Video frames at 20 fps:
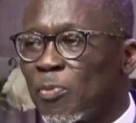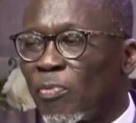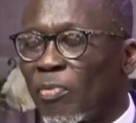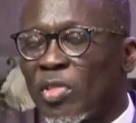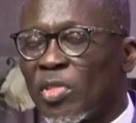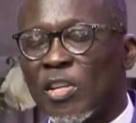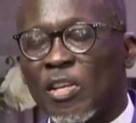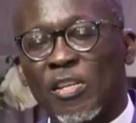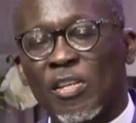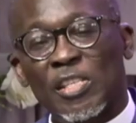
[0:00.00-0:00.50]

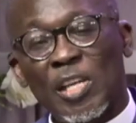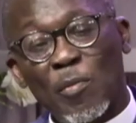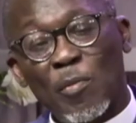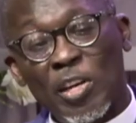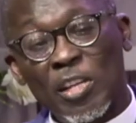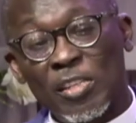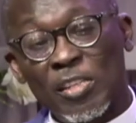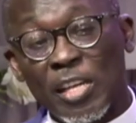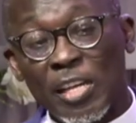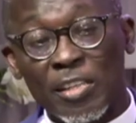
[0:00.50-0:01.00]
Somebody
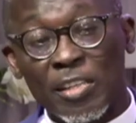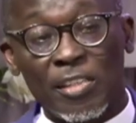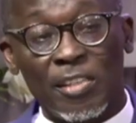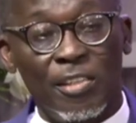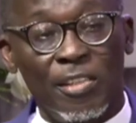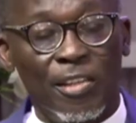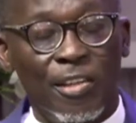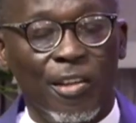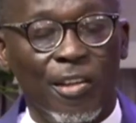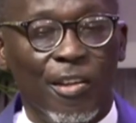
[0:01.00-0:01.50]
says,
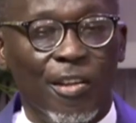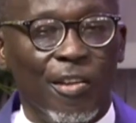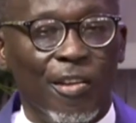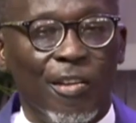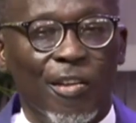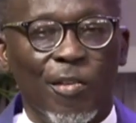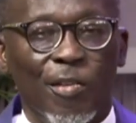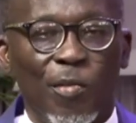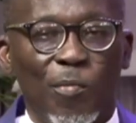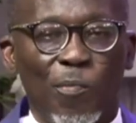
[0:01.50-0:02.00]

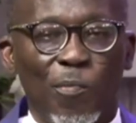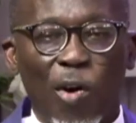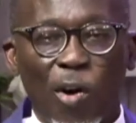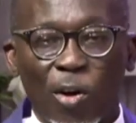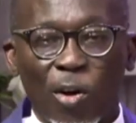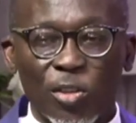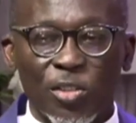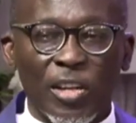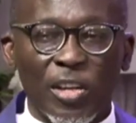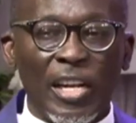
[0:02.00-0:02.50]

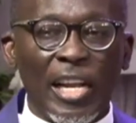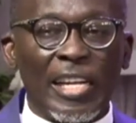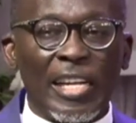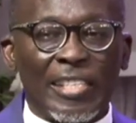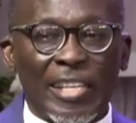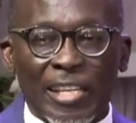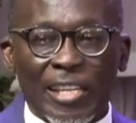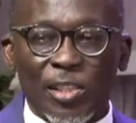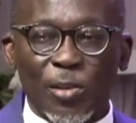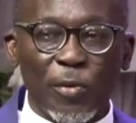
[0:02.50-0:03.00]
Paul's
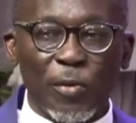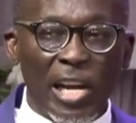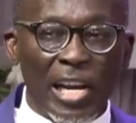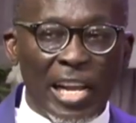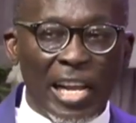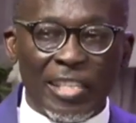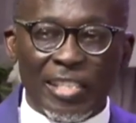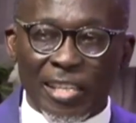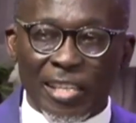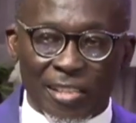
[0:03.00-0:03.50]
letters were
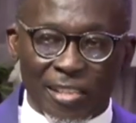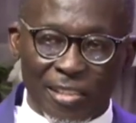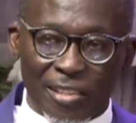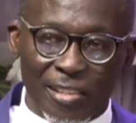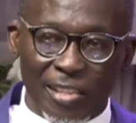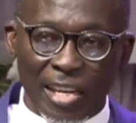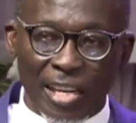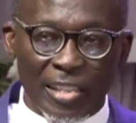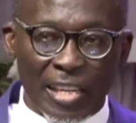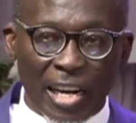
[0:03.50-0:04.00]
letters
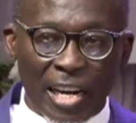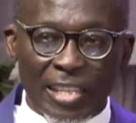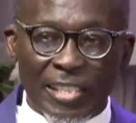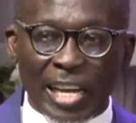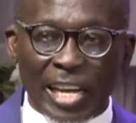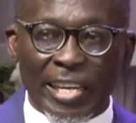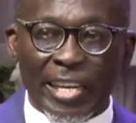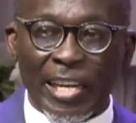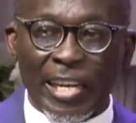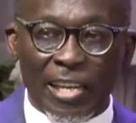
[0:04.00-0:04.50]
and the letter
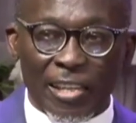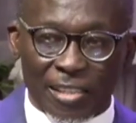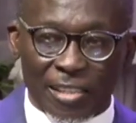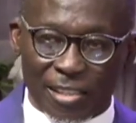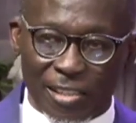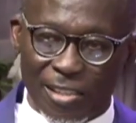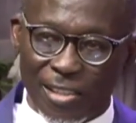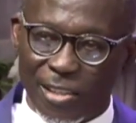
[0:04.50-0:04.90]
killers.